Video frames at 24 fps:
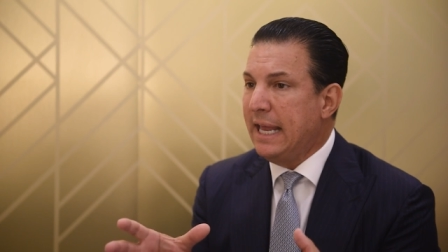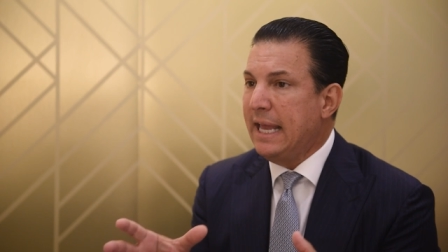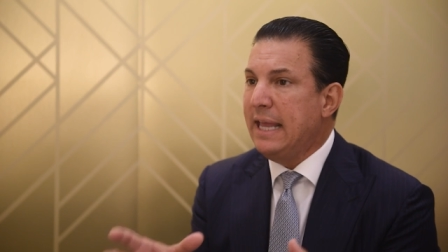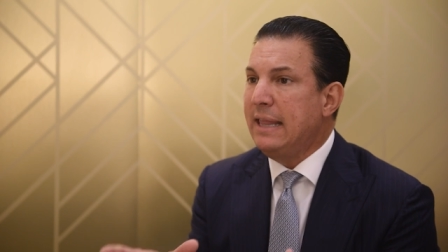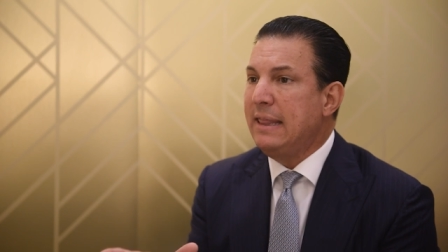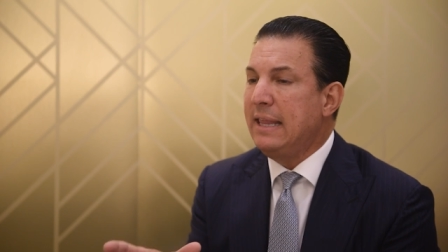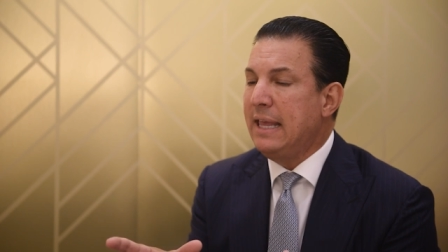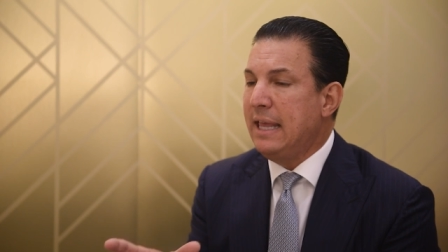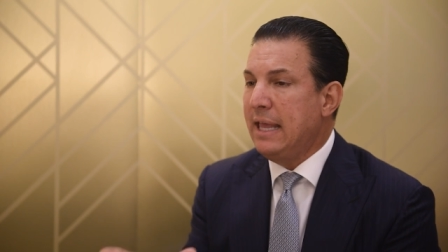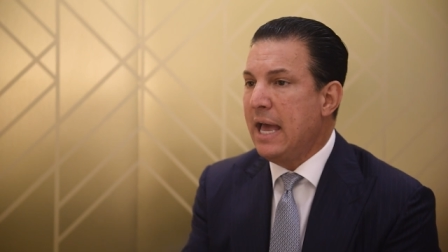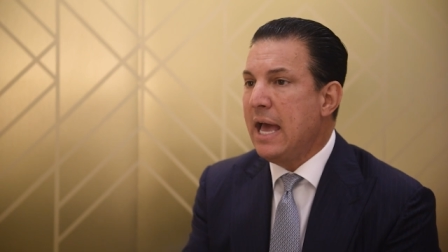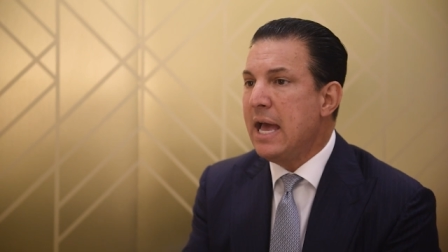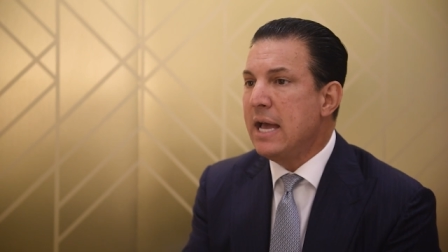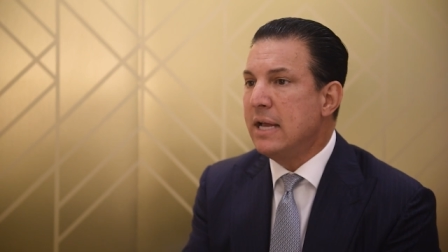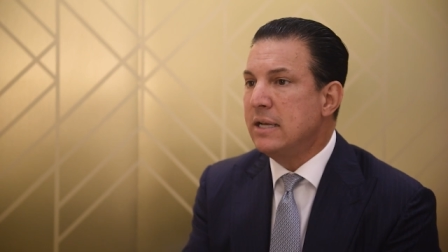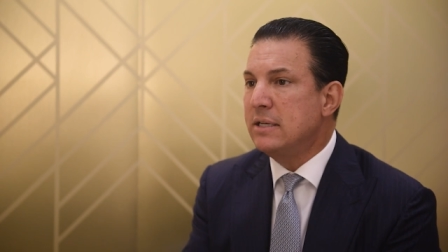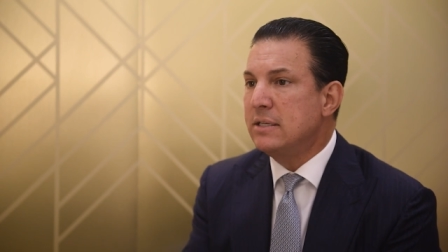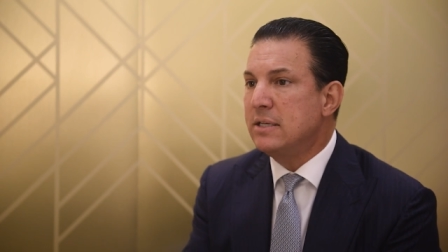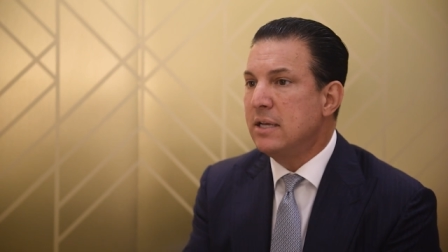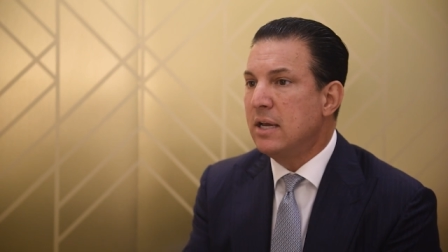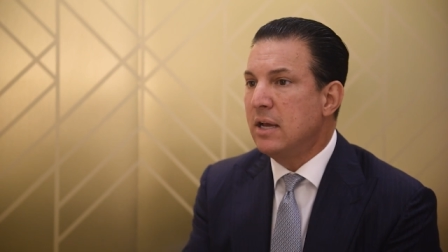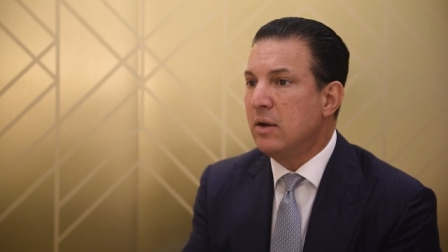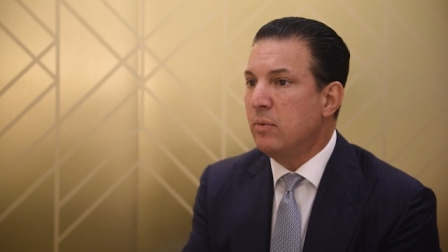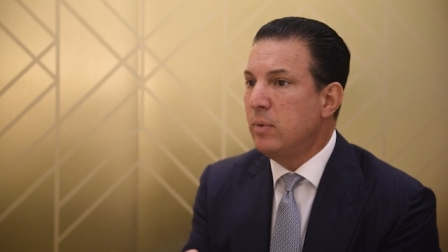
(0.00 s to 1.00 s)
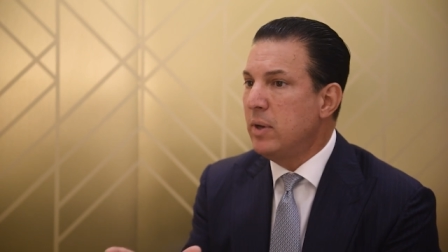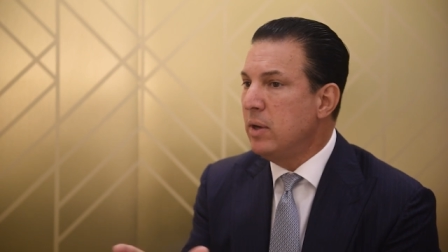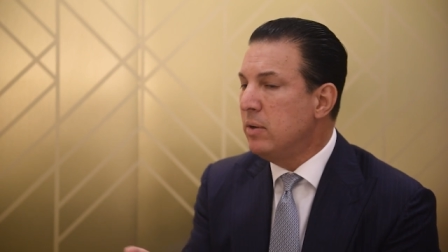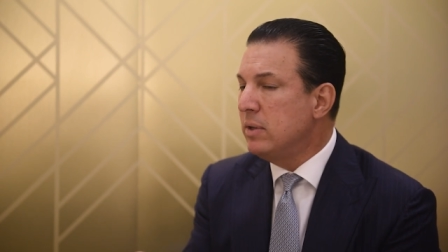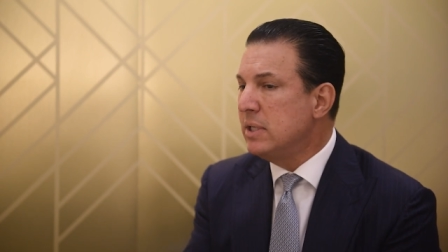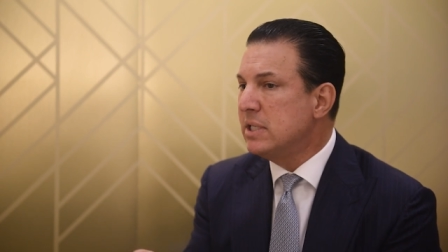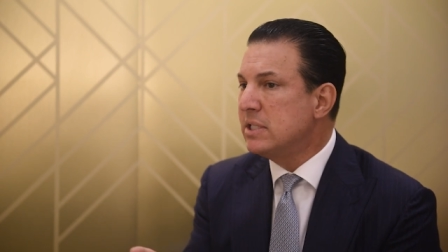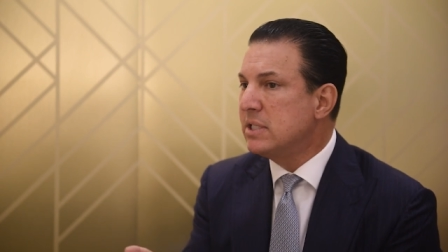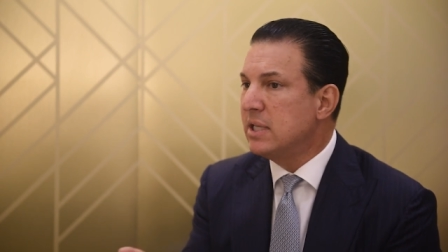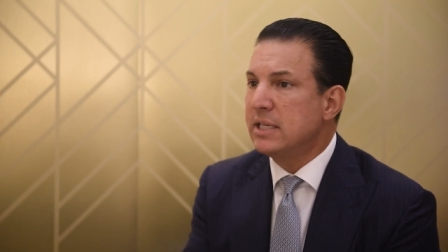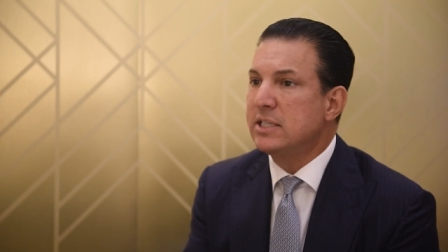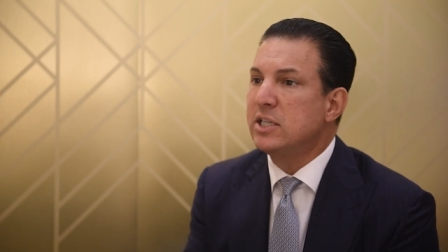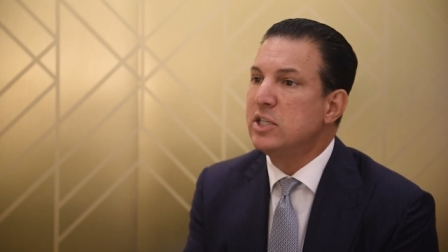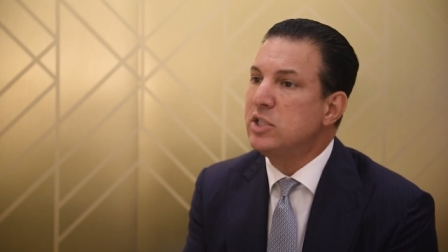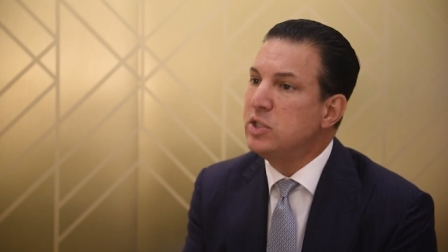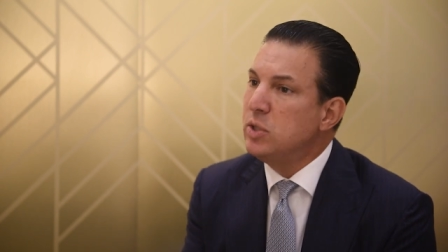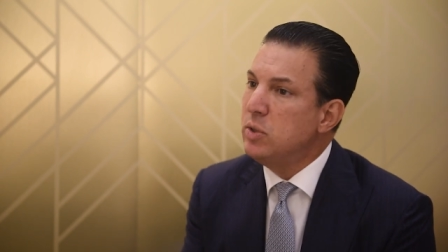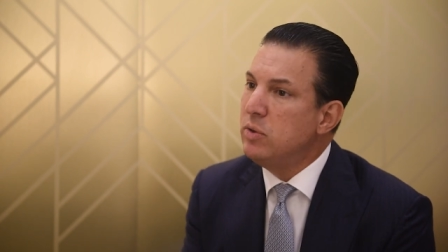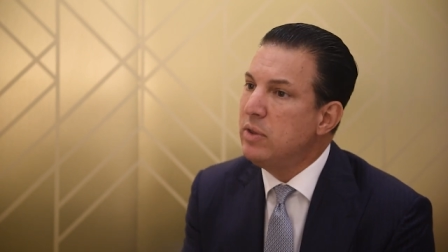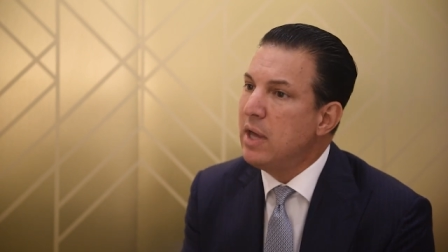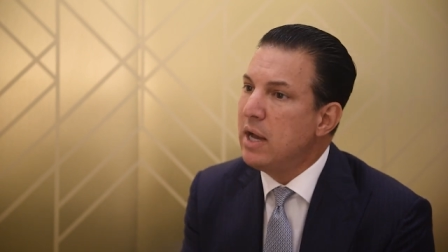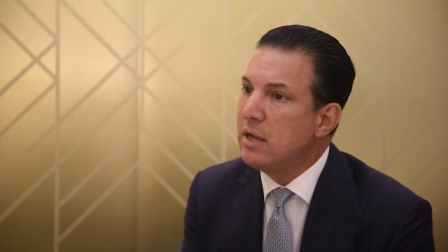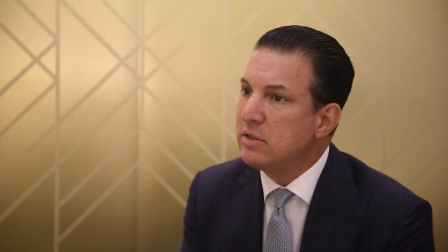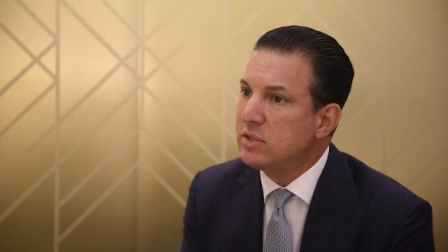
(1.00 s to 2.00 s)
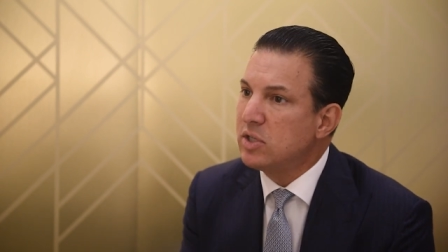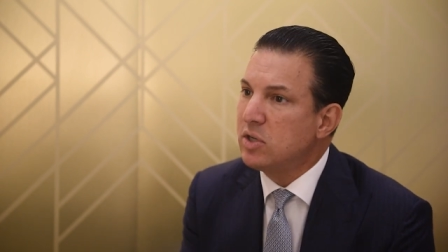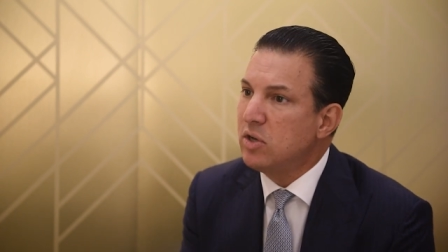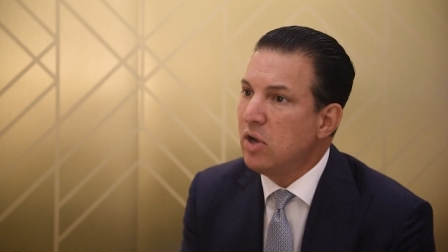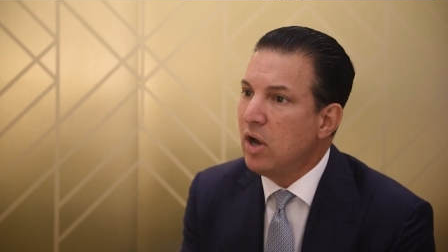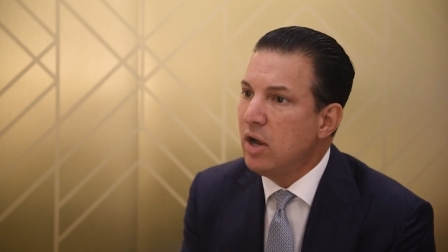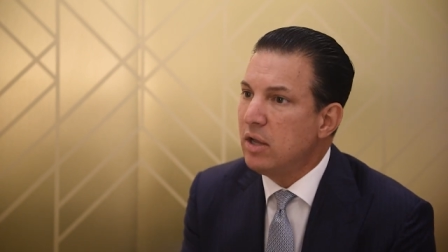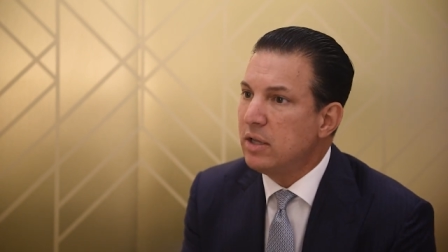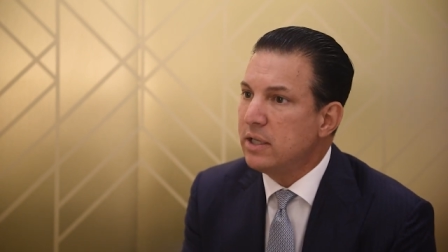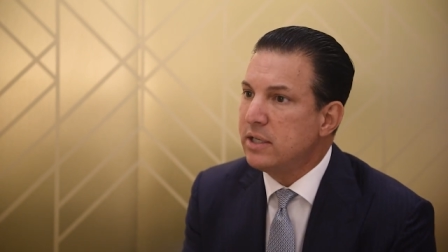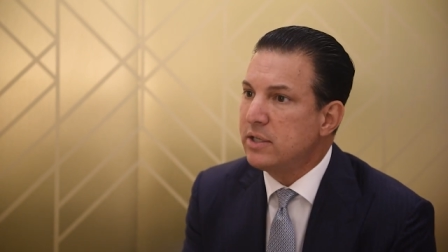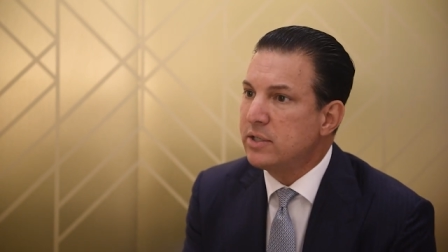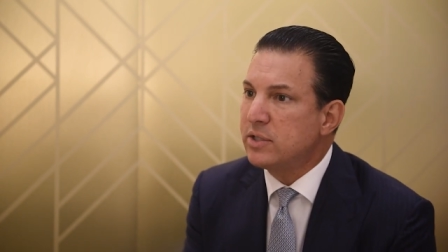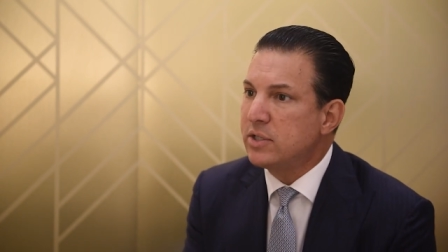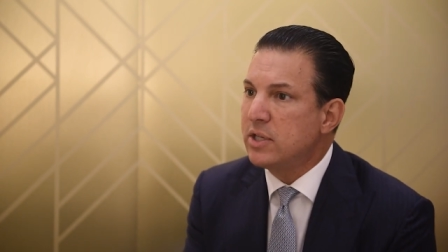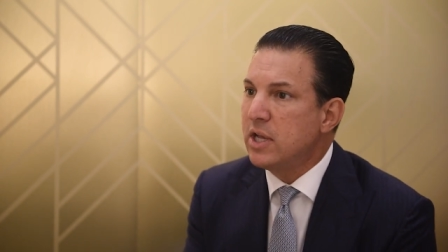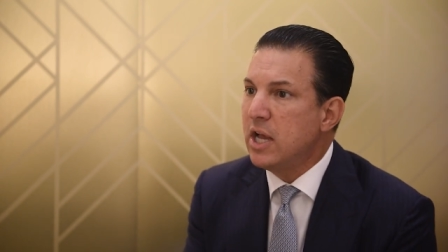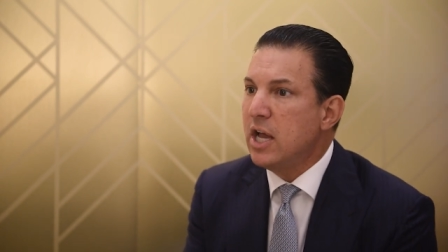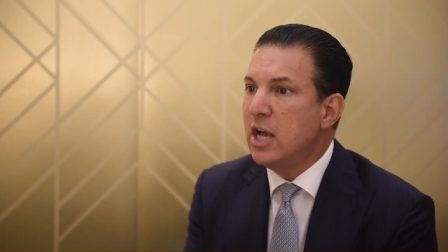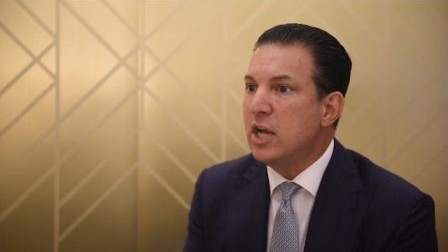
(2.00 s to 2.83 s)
in the end, we only selected 2,000 colleagues.